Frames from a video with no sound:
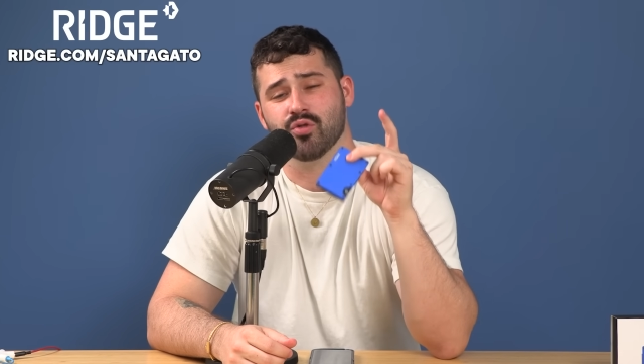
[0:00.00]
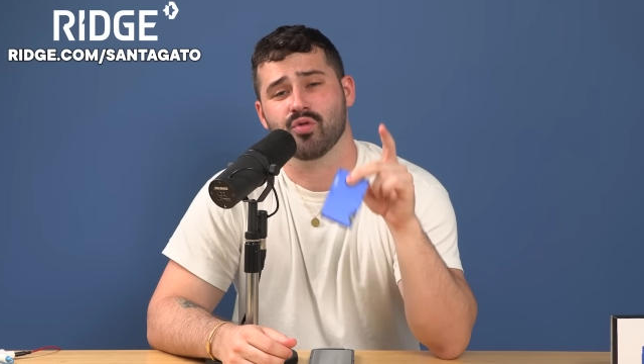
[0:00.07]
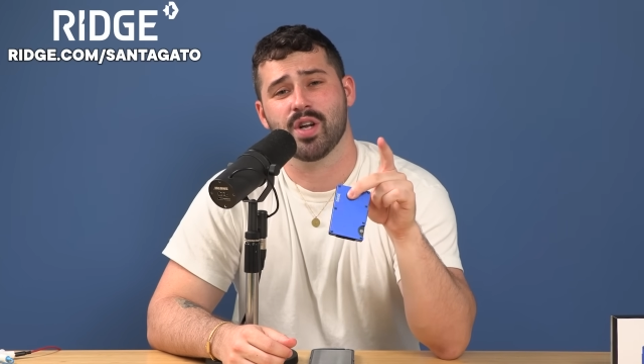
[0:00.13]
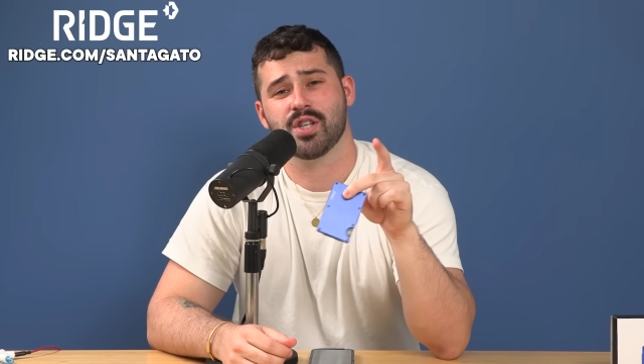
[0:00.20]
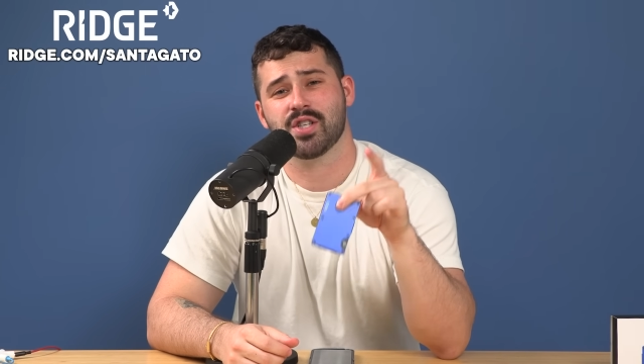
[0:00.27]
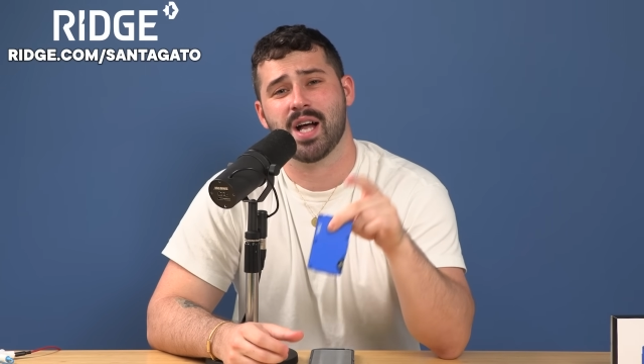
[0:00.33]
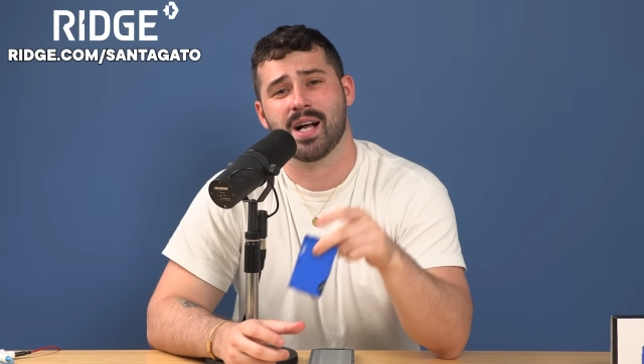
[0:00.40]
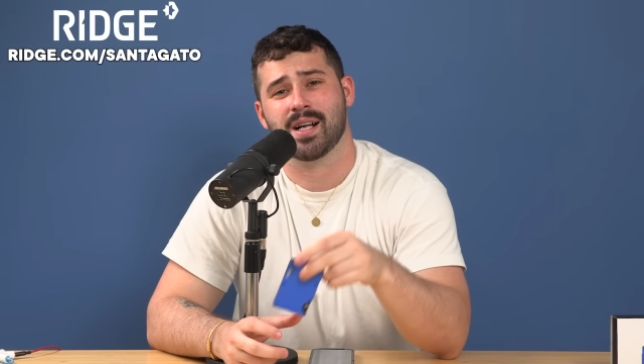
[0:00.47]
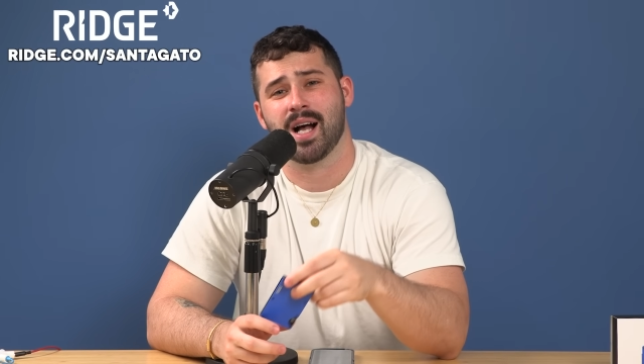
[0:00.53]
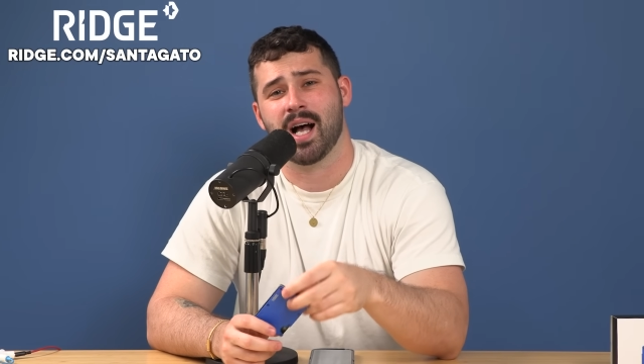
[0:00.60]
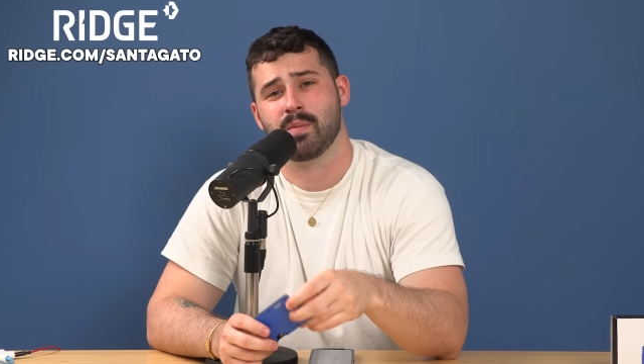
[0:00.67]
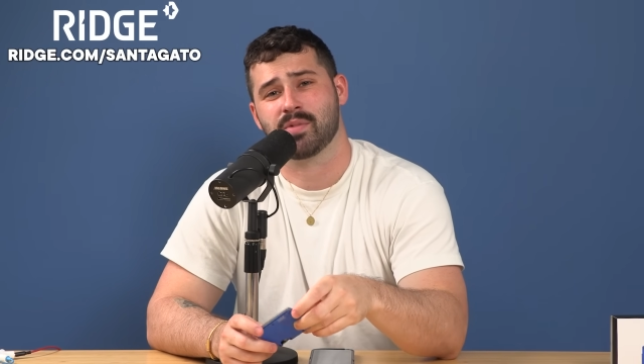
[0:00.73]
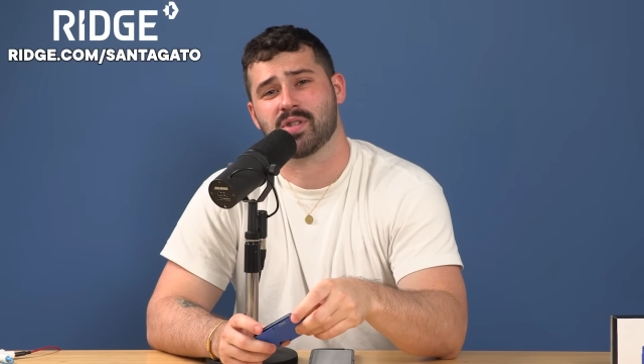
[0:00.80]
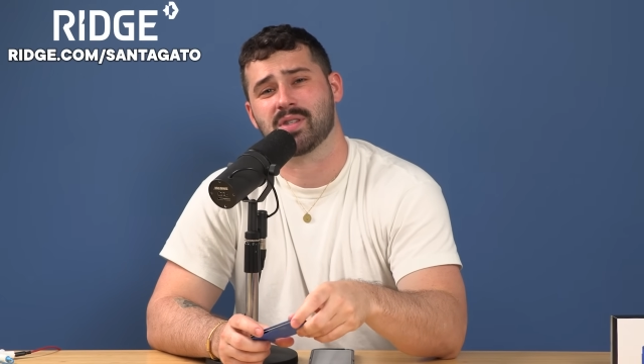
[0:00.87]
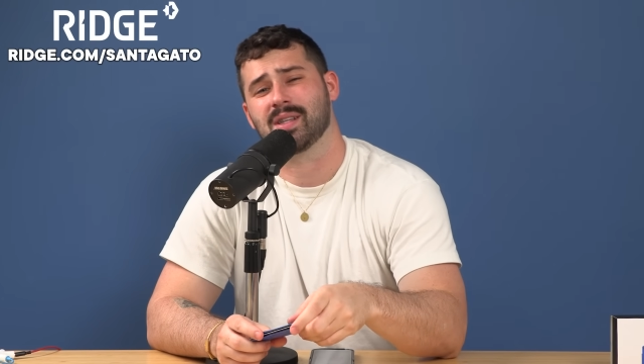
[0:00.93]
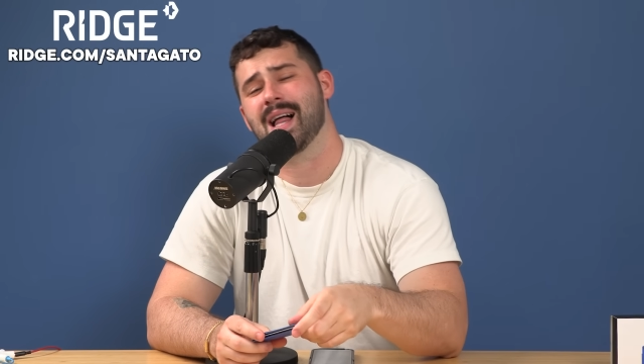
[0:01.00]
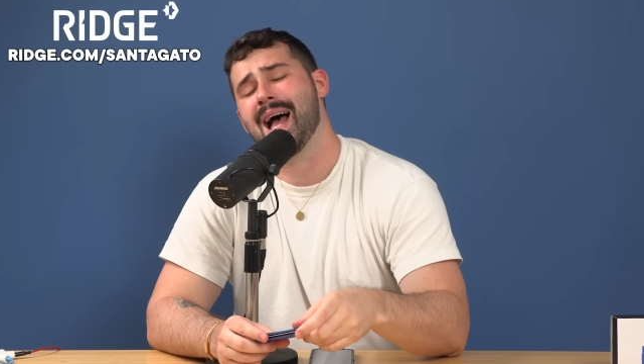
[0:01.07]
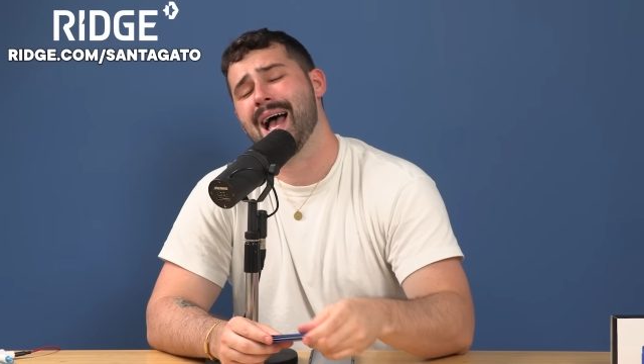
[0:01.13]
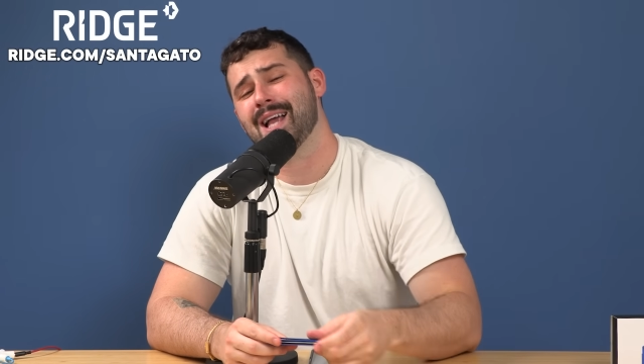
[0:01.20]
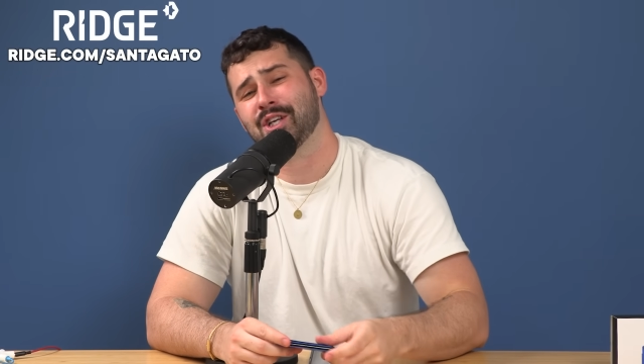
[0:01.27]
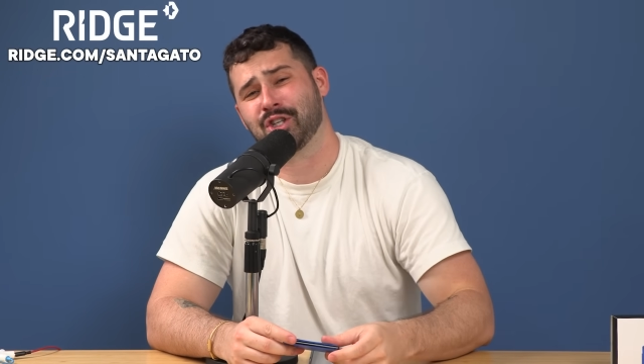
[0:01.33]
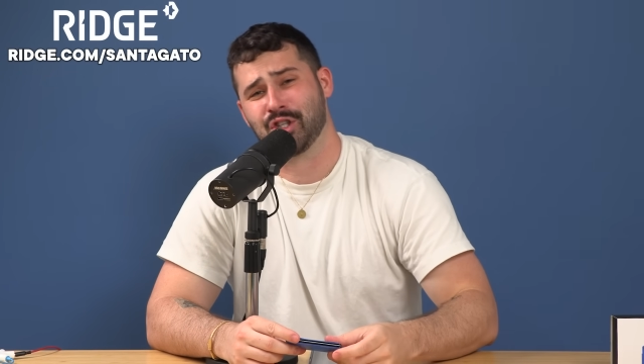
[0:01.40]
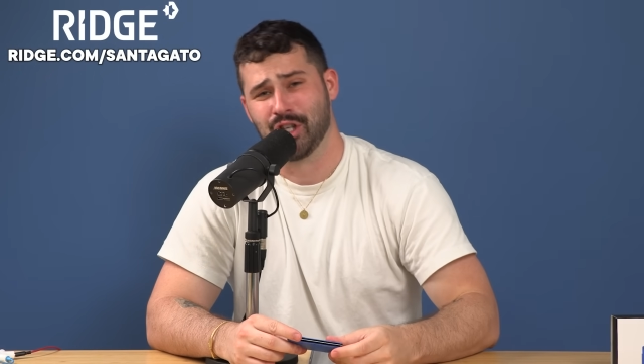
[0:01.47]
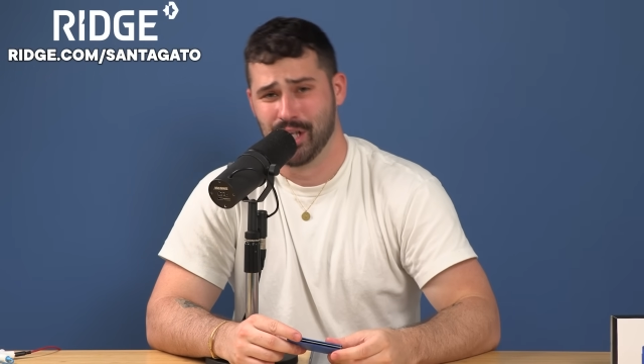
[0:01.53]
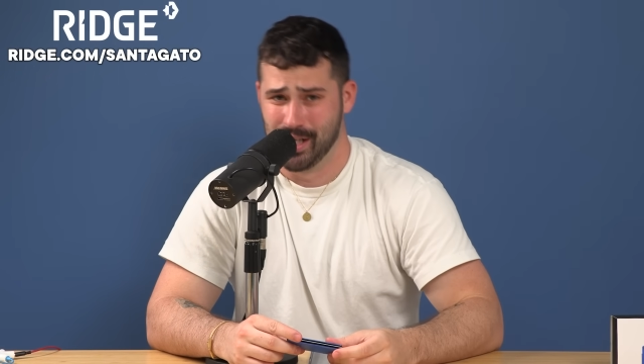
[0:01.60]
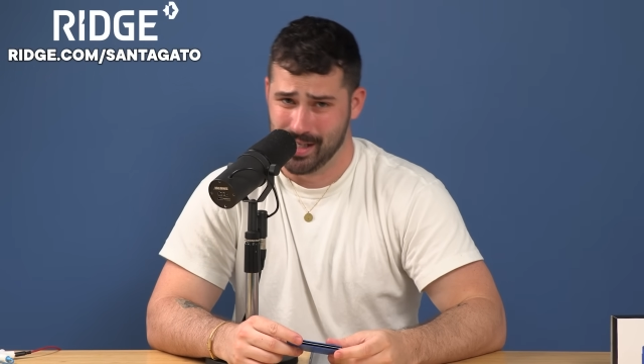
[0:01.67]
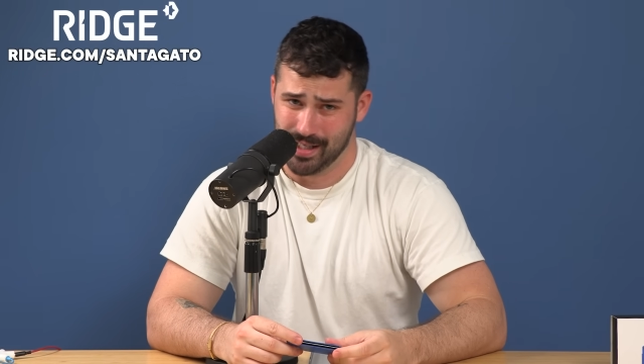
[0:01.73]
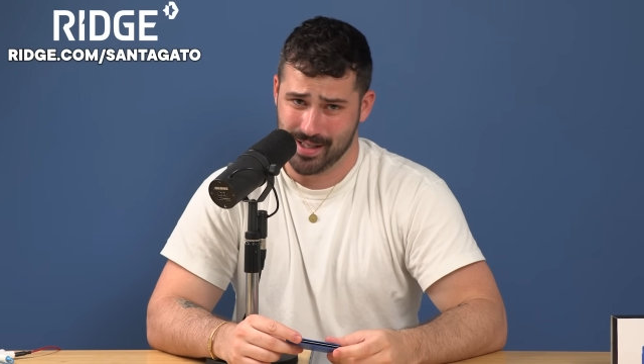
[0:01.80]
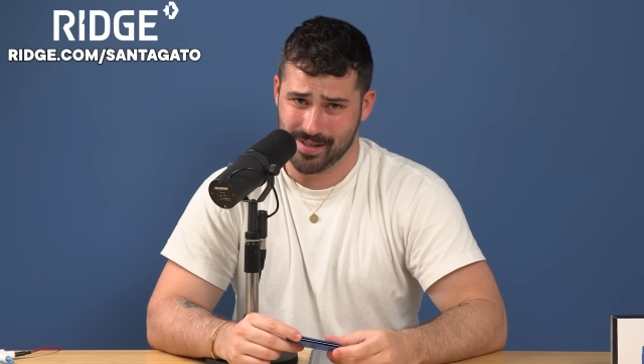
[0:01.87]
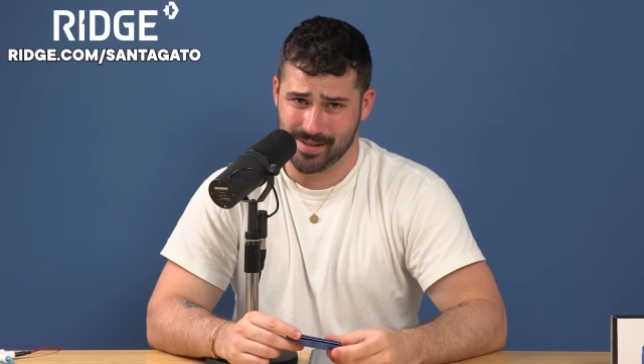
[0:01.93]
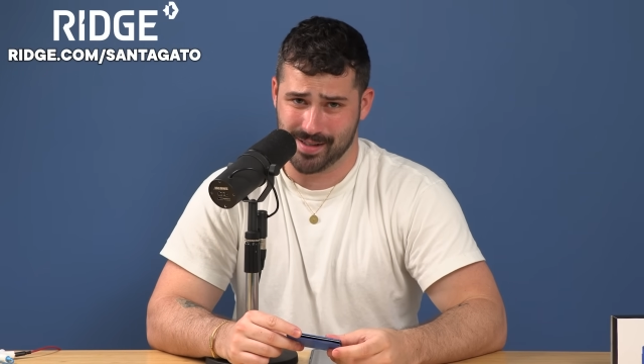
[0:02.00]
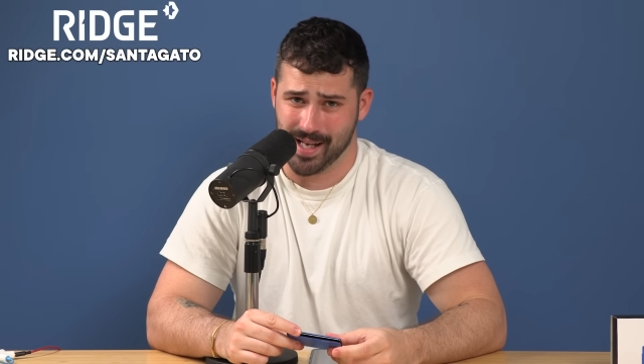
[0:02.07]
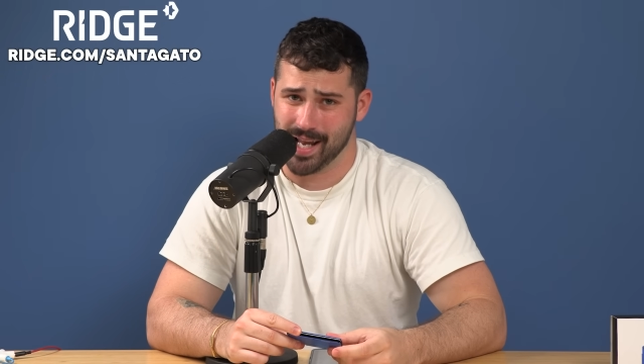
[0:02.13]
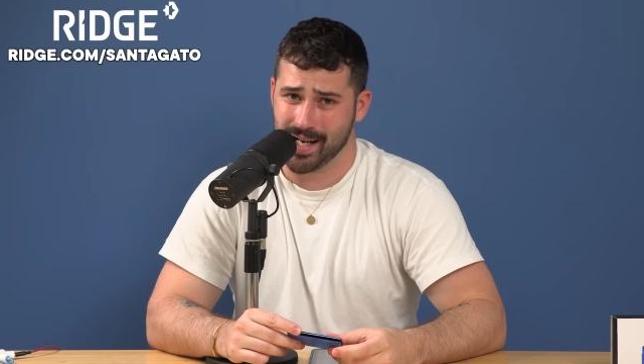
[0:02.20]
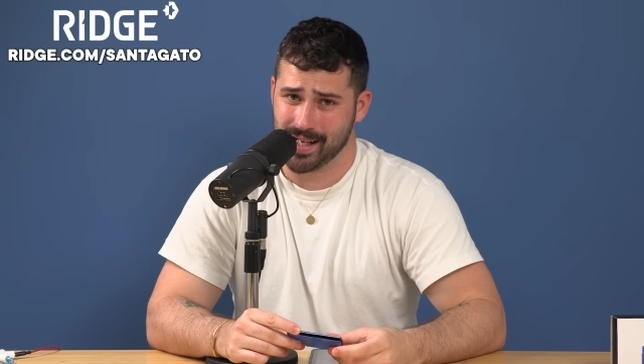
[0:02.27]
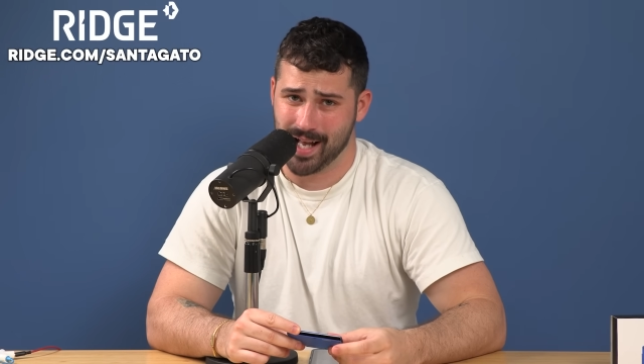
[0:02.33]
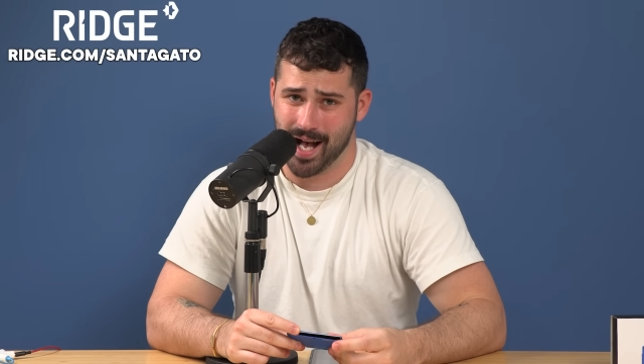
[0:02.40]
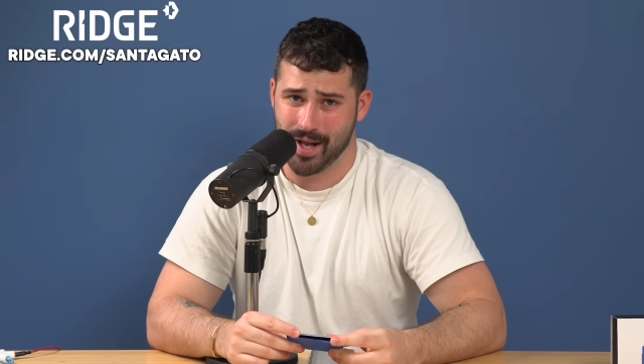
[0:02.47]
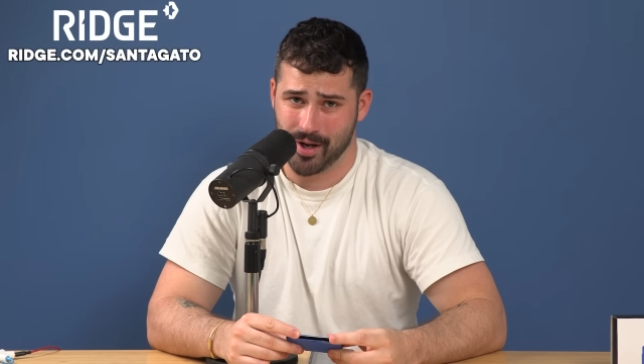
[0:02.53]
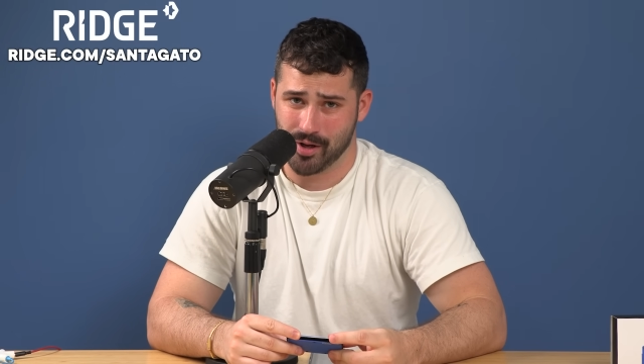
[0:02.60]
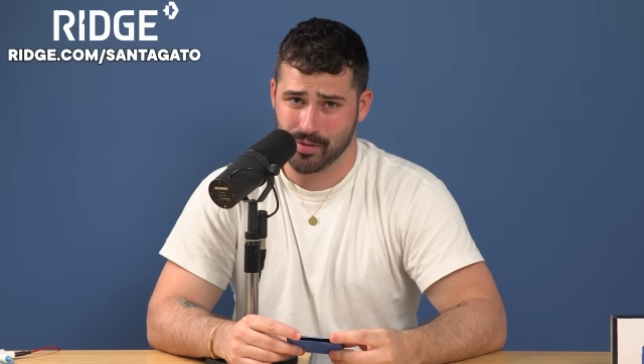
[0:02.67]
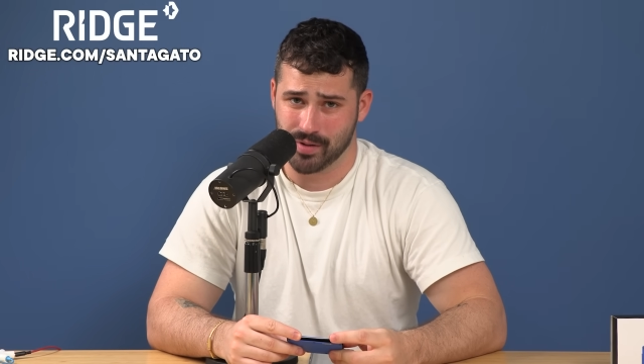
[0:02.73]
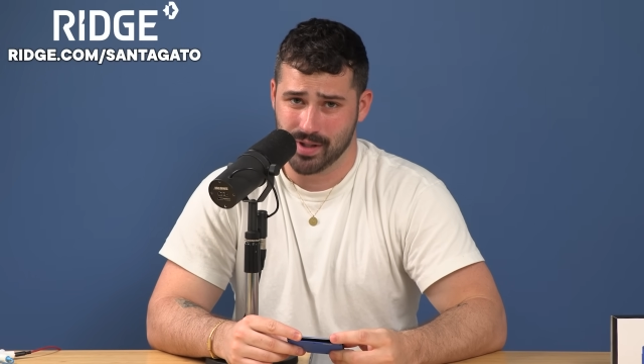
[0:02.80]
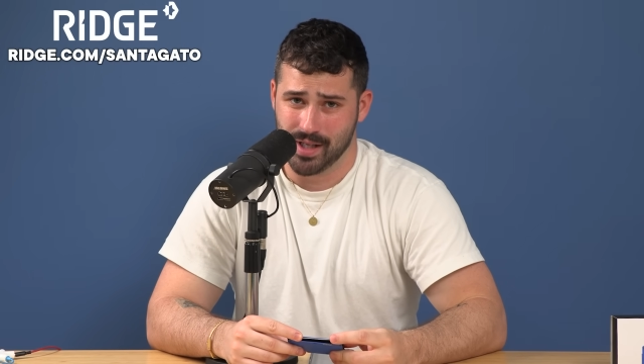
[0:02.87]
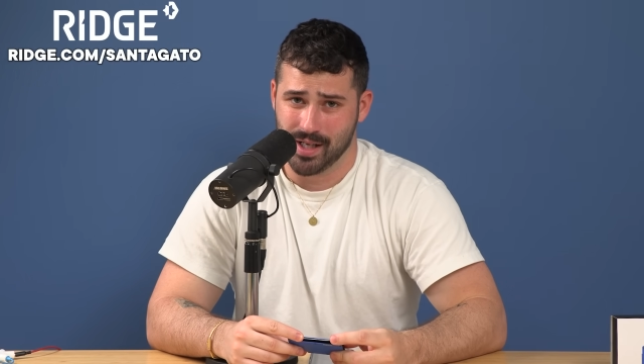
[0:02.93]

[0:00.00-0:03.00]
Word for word: ridge.com/Santagato